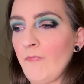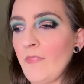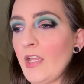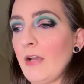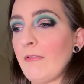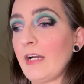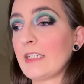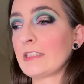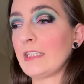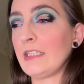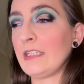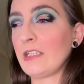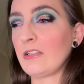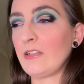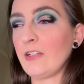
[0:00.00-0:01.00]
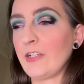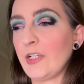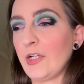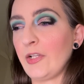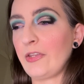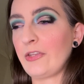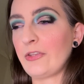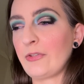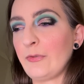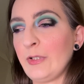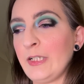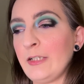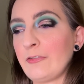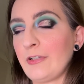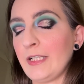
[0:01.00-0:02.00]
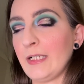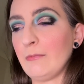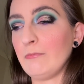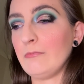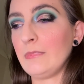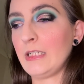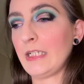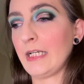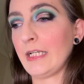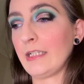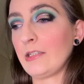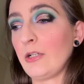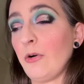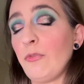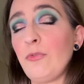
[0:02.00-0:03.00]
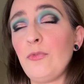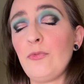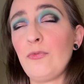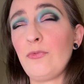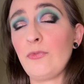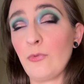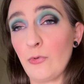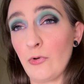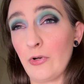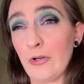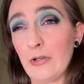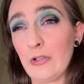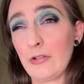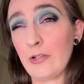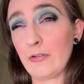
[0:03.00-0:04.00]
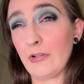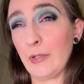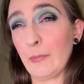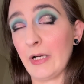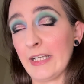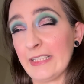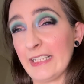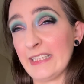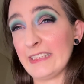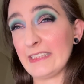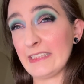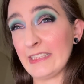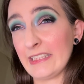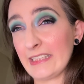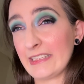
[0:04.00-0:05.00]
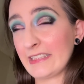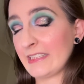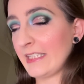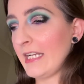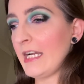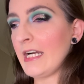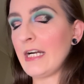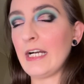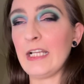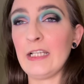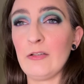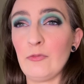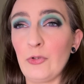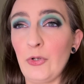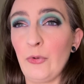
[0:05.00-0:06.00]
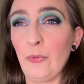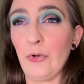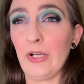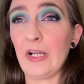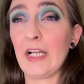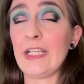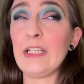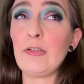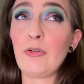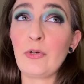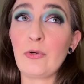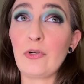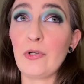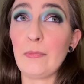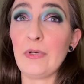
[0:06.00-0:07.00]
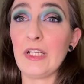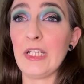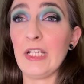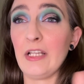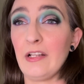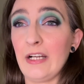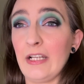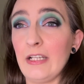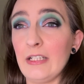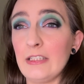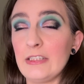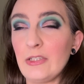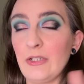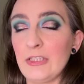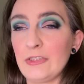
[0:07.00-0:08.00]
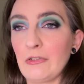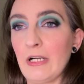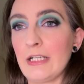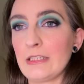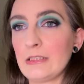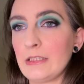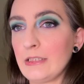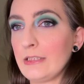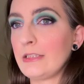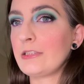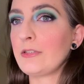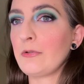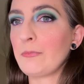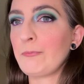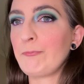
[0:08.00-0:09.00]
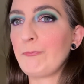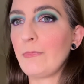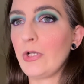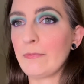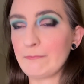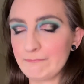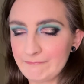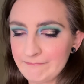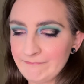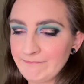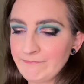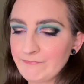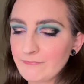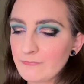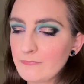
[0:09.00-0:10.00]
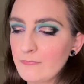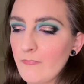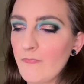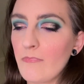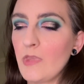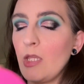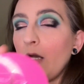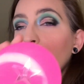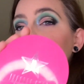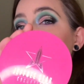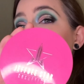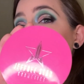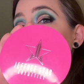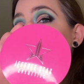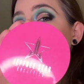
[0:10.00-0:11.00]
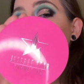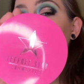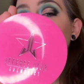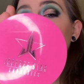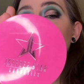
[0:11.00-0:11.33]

I've actually decluttered three cream, no, four cream highlight sticks. I didn't record it. I did record it, but I didn't like it, so I trashed it. So, yeah. Jeffree Star